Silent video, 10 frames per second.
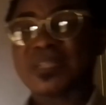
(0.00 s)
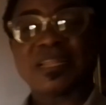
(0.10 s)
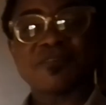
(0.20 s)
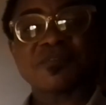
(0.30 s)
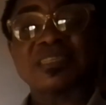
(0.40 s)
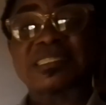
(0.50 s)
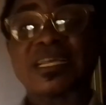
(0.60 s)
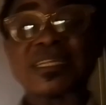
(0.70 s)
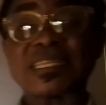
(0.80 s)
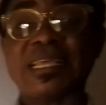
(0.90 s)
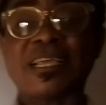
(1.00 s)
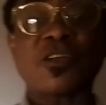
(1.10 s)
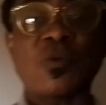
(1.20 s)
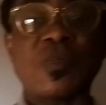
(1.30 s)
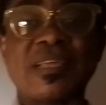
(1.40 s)
And of course, not
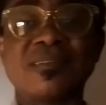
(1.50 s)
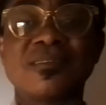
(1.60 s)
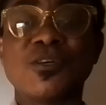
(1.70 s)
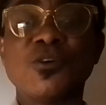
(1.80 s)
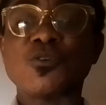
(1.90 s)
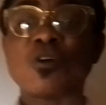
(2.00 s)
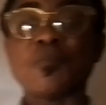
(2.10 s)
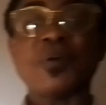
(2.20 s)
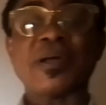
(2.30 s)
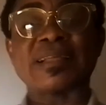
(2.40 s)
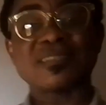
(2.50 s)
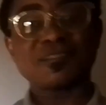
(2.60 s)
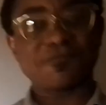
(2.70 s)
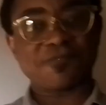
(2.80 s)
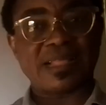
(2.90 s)
including your parents'
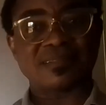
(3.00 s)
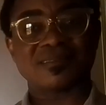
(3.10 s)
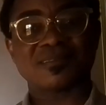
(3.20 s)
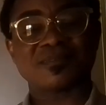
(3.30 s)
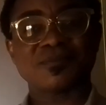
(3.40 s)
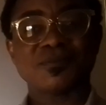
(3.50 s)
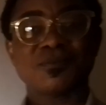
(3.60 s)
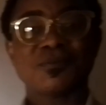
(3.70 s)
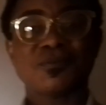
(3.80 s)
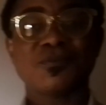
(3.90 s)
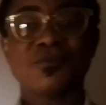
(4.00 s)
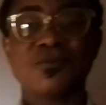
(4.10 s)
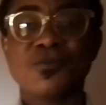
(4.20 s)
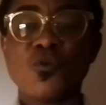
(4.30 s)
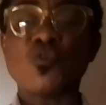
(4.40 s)
friends,
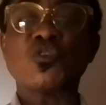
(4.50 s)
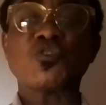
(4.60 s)
who